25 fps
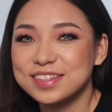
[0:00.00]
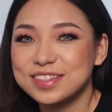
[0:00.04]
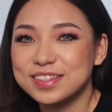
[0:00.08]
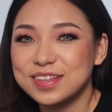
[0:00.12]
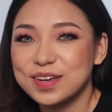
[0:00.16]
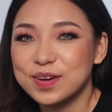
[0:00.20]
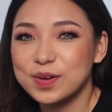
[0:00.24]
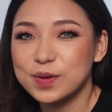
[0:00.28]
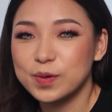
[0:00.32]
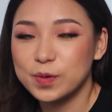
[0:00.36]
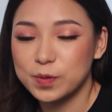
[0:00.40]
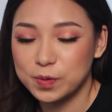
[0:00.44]

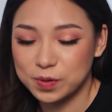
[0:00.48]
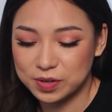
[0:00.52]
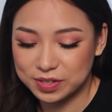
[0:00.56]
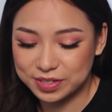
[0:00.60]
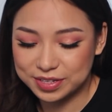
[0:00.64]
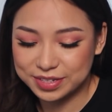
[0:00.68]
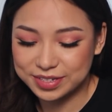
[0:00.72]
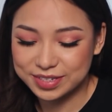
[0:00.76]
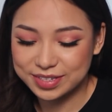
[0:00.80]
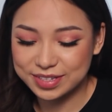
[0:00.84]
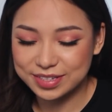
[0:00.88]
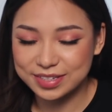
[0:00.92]
so
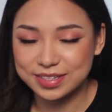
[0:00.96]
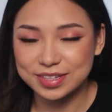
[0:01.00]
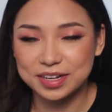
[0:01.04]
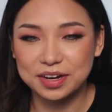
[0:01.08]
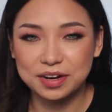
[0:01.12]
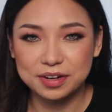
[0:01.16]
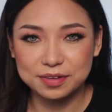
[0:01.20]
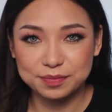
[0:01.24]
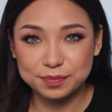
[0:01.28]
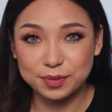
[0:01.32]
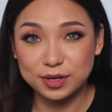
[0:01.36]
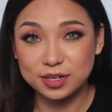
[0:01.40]
this is the
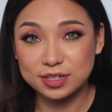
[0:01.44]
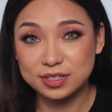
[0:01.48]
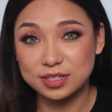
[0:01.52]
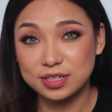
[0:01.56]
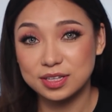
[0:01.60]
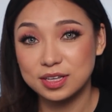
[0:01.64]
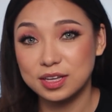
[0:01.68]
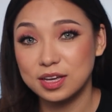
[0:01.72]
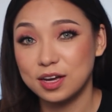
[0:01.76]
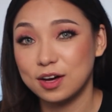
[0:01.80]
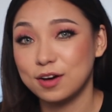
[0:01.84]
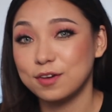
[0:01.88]

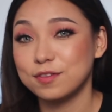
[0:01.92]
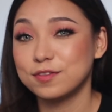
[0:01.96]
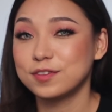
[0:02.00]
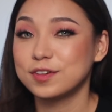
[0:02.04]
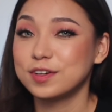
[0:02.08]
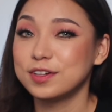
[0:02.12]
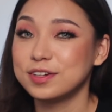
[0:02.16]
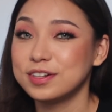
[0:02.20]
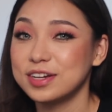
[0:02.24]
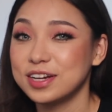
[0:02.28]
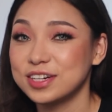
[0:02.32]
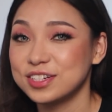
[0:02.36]
unboxing of
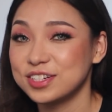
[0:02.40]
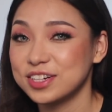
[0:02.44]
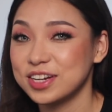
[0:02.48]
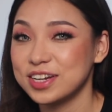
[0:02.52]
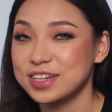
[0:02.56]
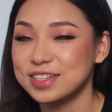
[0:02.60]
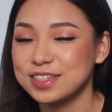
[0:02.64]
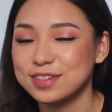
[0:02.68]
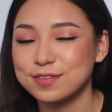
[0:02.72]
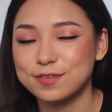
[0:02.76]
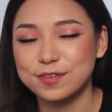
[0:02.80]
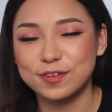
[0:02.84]
Gunda
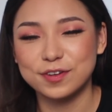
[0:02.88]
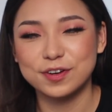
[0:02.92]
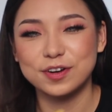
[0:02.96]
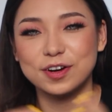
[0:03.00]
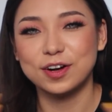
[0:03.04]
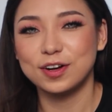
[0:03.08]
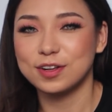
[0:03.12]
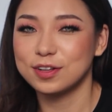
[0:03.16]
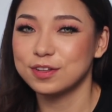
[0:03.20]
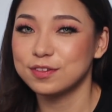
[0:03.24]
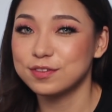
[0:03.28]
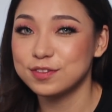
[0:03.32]
shades for
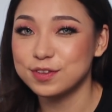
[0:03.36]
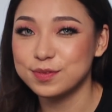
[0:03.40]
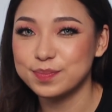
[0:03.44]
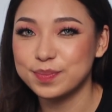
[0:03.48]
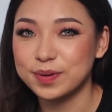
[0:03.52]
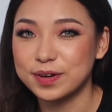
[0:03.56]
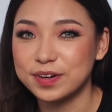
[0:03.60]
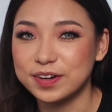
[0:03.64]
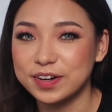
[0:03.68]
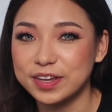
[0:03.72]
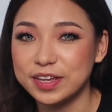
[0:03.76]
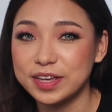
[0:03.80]
all of you
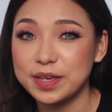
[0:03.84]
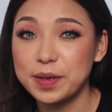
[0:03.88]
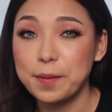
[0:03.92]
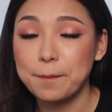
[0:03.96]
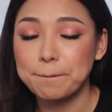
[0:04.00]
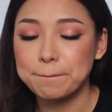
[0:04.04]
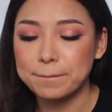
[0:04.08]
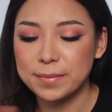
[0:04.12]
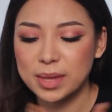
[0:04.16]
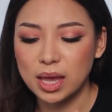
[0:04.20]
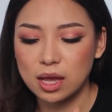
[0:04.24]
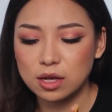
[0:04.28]
Pari.
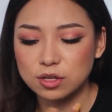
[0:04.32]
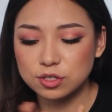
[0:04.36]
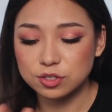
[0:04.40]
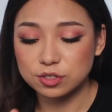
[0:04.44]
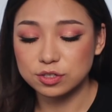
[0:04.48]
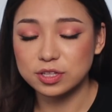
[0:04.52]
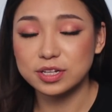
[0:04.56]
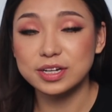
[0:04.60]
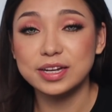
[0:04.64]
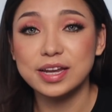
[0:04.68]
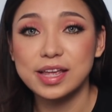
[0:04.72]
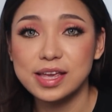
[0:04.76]

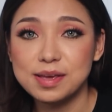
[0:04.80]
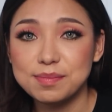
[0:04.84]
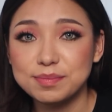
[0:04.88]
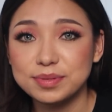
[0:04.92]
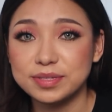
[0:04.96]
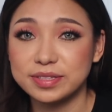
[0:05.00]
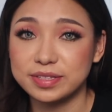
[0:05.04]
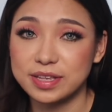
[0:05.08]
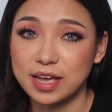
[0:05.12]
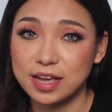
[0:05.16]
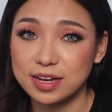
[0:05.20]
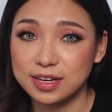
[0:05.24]
So the name
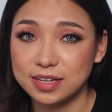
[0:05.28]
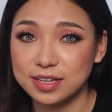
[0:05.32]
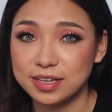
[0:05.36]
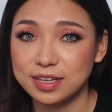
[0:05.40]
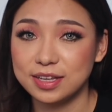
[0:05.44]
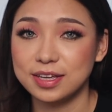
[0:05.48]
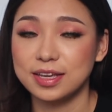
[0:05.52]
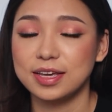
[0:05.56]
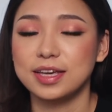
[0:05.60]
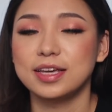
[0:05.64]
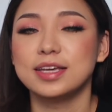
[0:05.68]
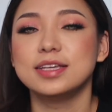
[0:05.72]

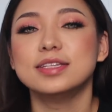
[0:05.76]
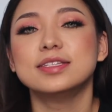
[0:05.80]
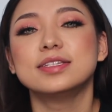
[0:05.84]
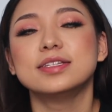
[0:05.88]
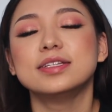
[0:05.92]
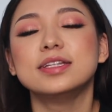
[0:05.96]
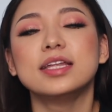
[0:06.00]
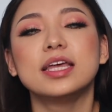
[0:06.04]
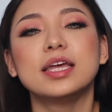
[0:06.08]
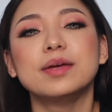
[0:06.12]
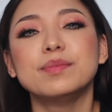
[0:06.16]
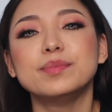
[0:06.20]
Sunny is
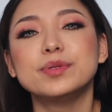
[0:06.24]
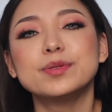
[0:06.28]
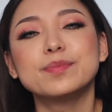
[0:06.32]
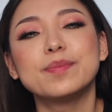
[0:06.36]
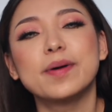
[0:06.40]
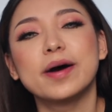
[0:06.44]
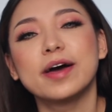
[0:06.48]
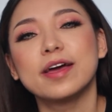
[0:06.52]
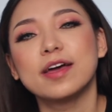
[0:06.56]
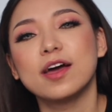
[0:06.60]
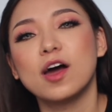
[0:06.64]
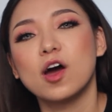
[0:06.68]
named
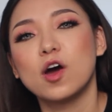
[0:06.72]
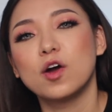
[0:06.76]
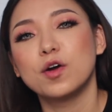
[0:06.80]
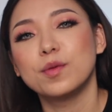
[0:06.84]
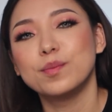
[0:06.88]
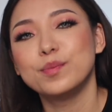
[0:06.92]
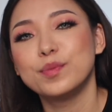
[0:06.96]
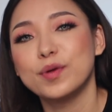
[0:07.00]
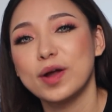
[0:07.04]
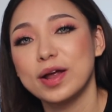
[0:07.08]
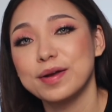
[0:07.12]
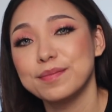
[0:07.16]
by
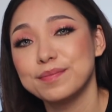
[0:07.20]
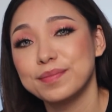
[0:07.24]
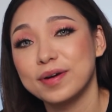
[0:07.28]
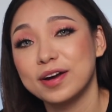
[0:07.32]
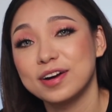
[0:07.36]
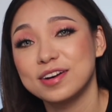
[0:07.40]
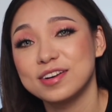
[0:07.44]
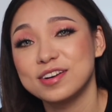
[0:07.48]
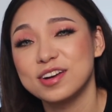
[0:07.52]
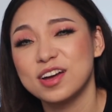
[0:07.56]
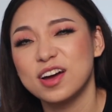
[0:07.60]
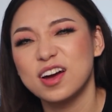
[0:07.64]
our brand
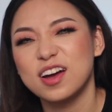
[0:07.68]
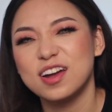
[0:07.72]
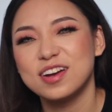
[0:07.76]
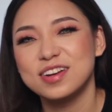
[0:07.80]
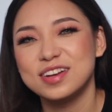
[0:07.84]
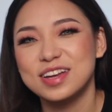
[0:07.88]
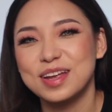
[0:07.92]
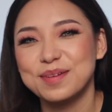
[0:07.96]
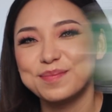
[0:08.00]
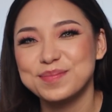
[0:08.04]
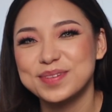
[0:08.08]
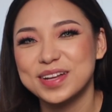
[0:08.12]
partner
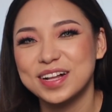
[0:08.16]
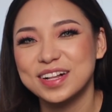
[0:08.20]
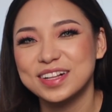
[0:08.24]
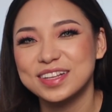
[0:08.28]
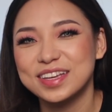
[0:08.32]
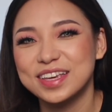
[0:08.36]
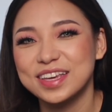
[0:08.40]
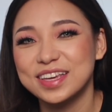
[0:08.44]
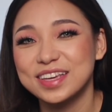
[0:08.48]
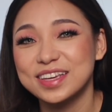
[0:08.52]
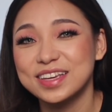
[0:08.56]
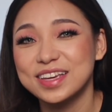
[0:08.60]

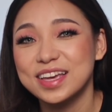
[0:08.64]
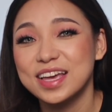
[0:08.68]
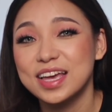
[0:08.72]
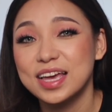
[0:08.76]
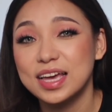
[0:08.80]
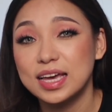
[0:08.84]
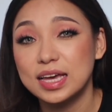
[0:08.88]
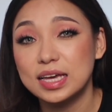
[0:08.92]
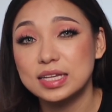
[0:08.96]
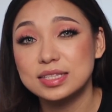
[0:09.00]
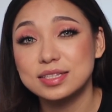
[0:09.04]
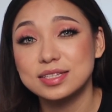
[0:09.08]
Neptal King.
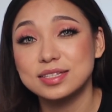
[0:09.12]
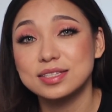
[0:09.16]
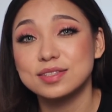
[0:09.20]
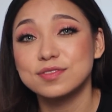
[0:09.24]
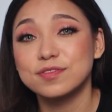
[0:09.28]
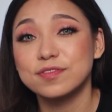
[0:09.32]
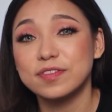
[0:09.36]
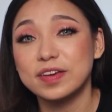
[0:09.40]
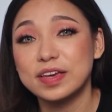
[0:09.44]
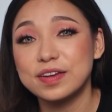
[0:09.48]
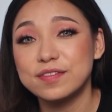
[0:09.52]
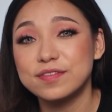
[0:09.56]
It's
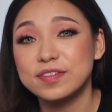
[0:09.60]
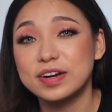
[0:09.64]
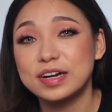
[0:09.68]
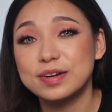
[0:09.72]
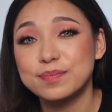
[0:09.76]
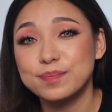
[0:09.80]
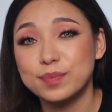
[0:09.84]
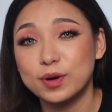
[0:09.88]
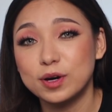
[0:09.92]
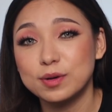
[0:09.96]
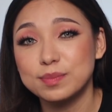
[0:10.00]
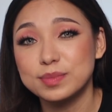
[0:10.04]
his
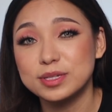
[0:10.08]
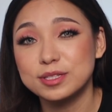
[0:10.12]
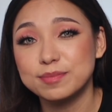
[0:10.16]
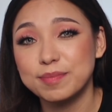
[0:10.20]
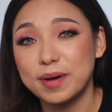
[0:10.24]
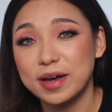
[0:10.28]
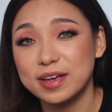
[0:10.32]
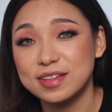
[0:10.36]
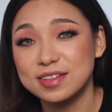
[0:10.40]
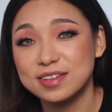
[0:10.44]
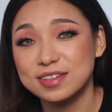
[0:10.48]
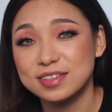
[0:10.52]
favorite Burmese
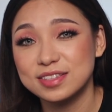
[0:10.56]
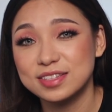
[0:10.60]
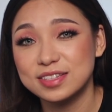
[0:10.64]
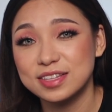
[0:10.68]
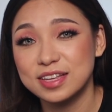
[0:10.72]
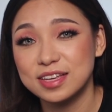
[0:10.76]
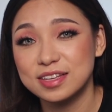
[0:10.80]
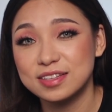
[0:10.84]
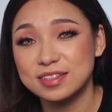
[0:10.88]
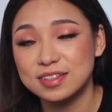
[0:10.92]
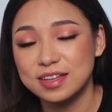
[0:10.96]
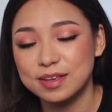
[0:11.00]
python
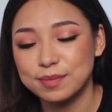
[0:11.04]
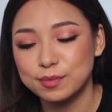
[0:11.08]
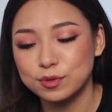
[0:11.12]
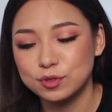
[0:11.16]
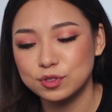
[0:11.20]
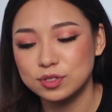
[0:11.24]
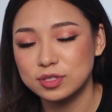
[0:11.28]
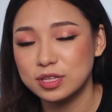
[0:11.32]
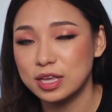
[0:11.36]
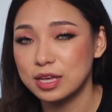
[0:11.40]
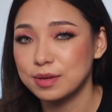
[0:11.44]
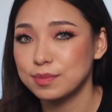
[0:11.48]
snake's name,
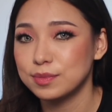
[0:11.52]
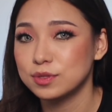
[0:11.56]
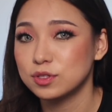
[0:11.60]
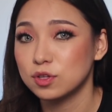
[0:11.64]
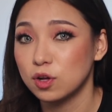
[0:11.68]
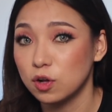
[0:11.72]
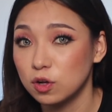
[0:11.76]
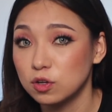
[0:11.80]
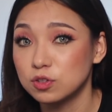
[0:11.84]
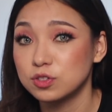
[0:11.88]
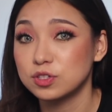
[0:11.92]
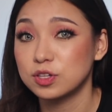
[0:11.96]
whose name
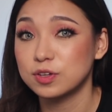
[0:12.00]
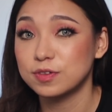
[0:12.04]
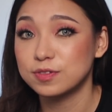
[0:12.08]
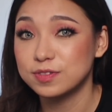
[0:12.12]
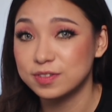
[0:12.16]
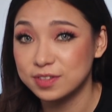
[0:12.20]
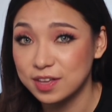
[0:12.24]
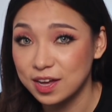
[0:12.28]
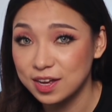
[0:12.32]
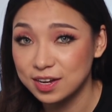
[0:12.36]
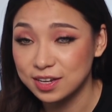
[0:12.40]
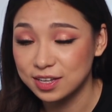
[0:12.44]
is also
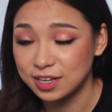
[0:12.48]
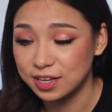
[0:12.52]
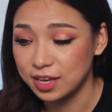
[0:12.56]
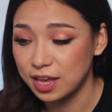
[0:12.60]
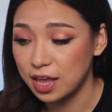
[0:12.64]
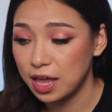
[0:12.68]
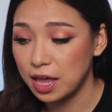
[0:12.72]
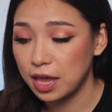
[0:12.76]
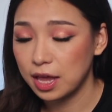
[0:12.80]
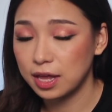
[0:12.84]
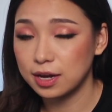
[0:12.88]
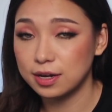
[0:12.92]
Sunny.
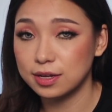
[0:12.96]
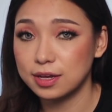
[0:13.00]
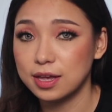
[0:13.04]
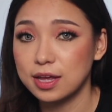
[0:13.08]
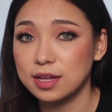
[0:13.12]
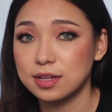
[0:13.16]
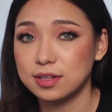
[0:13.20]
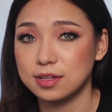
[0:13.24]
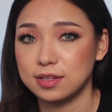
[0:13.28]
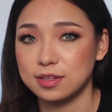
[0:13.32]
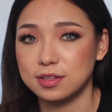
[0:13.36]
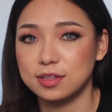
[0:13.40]
And
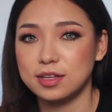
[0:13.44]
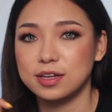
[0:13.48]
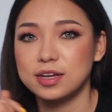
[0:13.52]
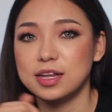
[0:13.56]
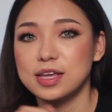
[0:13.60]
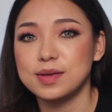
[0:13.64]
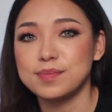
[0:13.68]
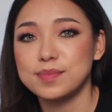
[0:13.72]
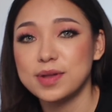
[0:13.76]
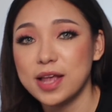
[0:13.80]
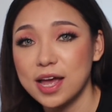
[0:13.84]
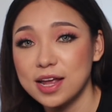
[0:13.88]
again, the
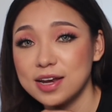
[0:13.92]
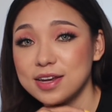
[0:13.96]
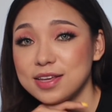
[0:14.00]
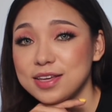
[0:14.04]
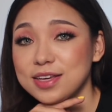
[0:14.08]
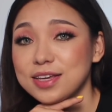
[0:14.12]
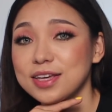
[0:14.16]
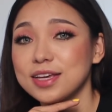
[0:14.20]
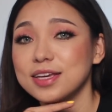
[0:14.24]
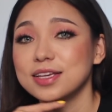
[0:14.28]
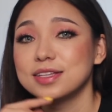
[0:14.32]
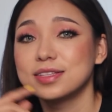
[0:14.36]
name
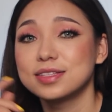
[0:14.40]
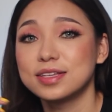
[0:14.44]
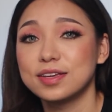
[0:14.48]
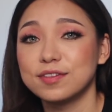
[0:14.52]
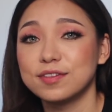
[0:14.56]
Nani is